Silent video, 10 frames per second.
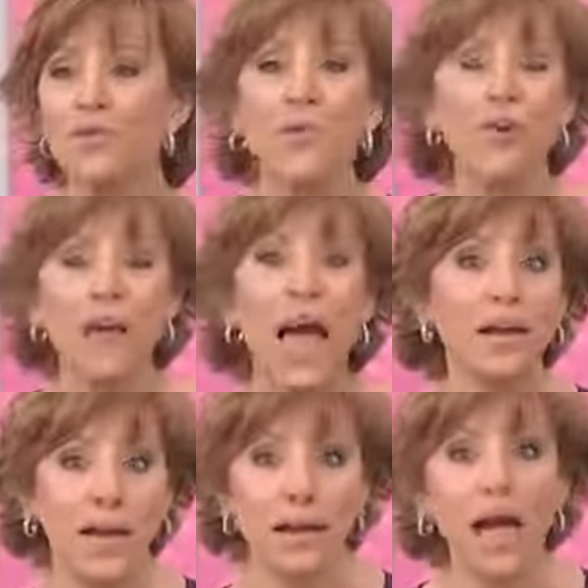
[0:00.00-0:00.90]
It worked, I,
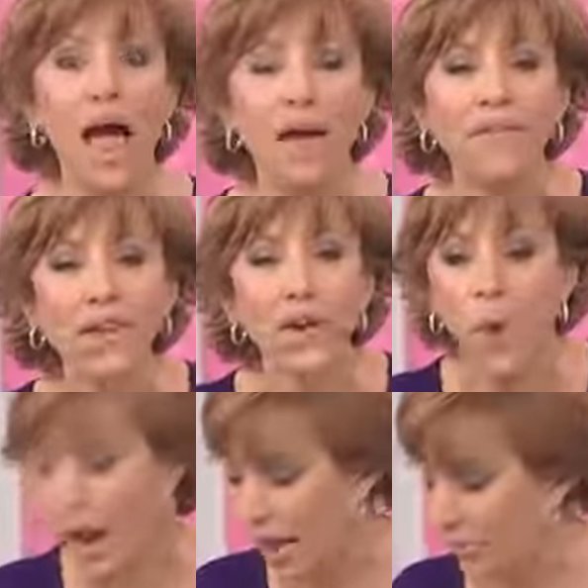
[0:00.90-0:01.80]
and I have you know
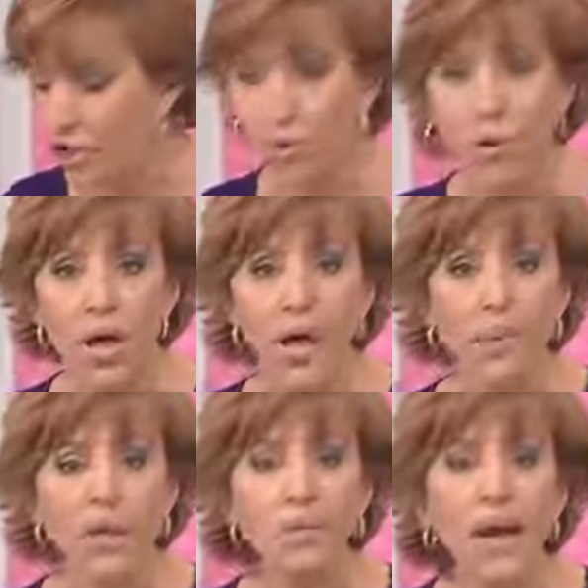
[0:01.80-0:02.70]
why I have two
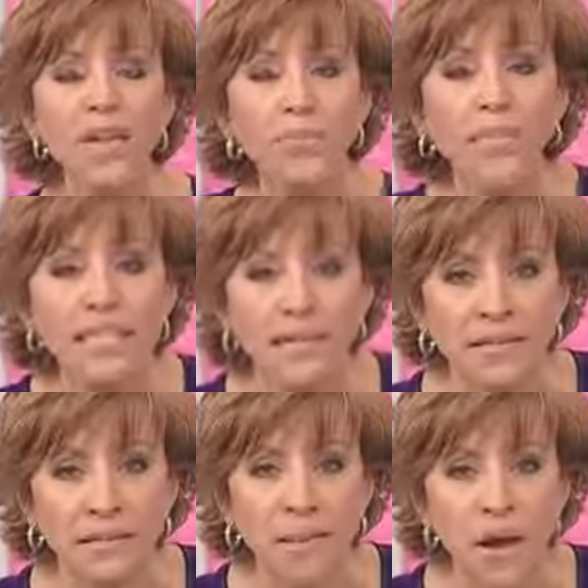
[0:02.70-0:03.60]
because my husband husband steals
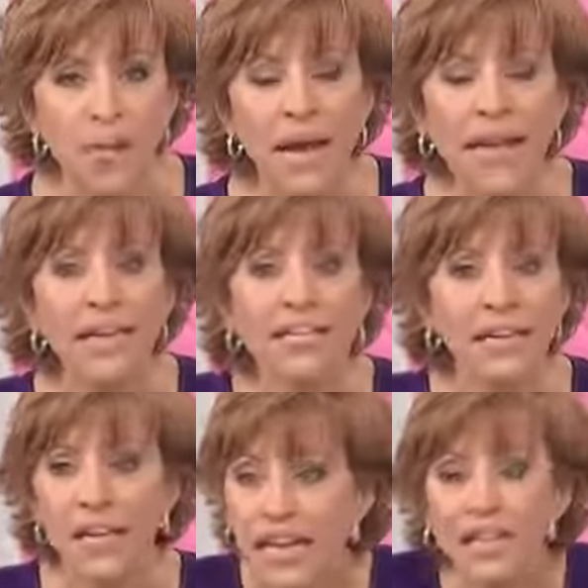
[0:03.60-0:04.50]
them. Yeah. My kids
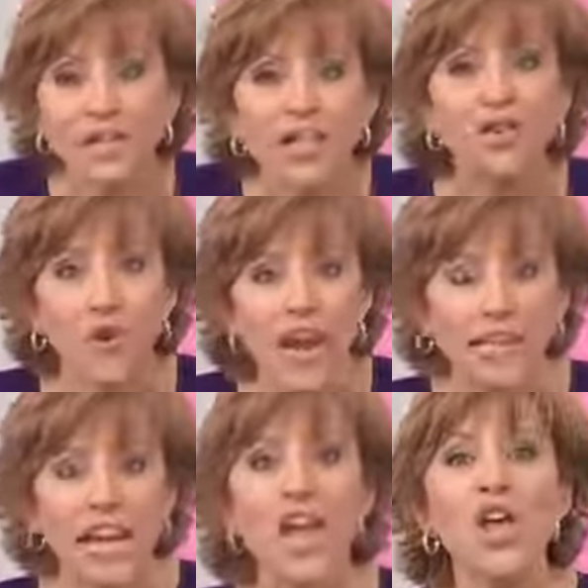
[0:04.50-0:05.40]
steal. It's it's
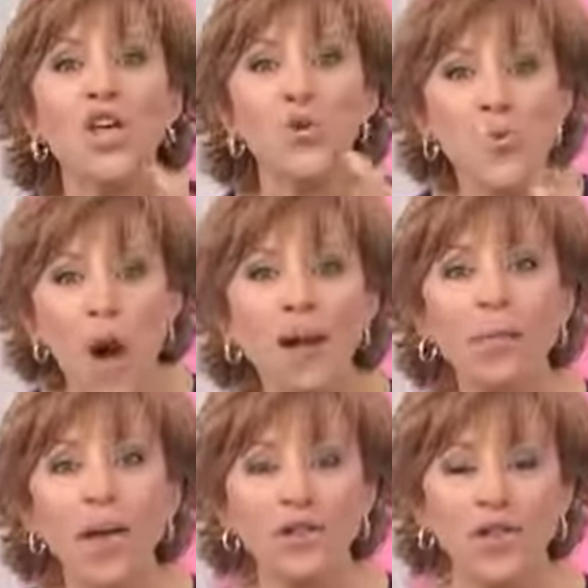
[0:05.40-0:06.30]
crazy. You want to
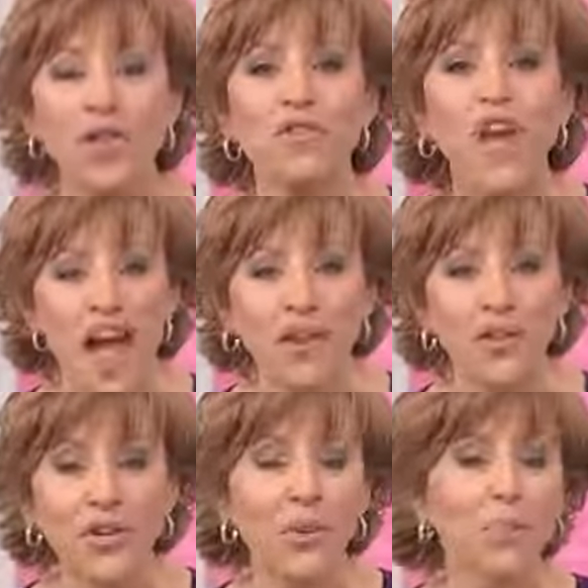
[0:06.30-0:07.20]
make sure that you've got your
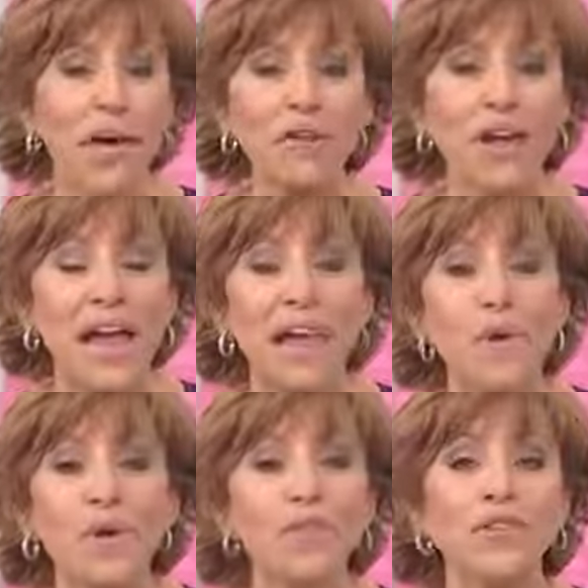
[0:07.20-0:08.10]
two, and better yet,
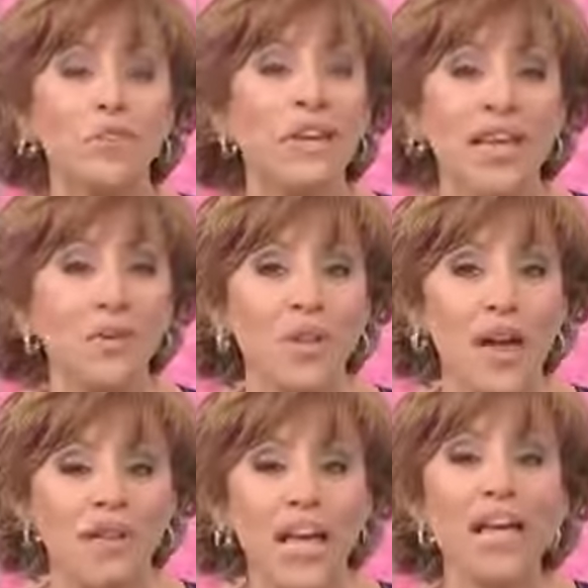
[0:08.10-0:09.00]
get one for somebody that you
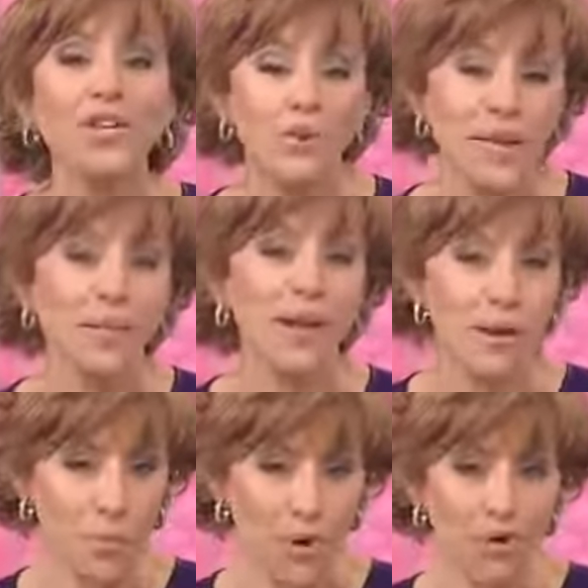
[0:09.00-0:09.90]
love. Don't tell them they
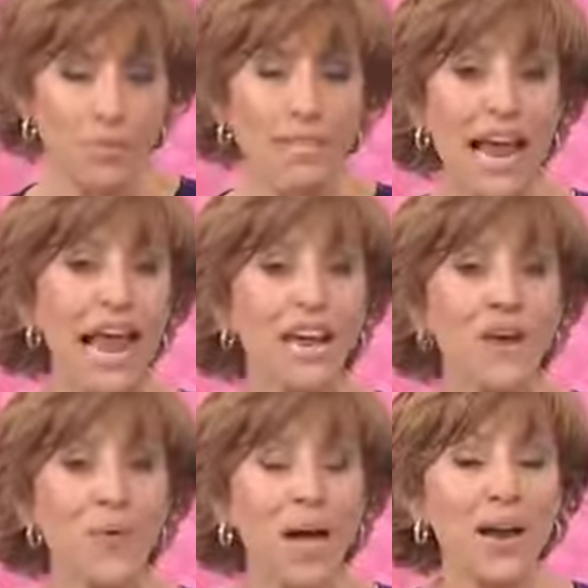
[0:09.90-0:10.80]
got wrinkles, but say, hey, you
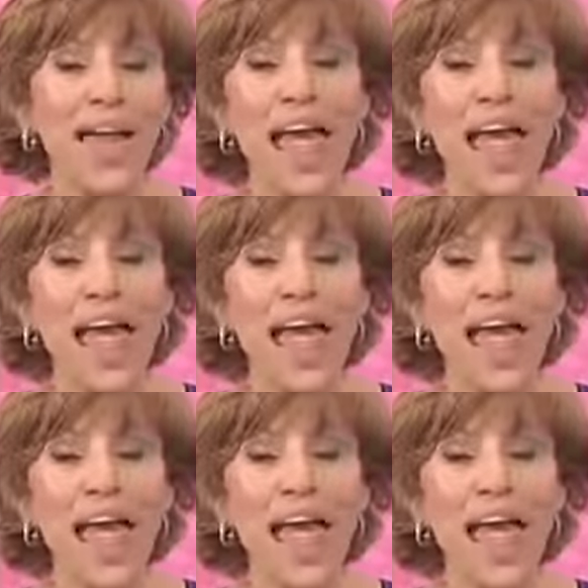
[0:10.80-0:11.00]
know what?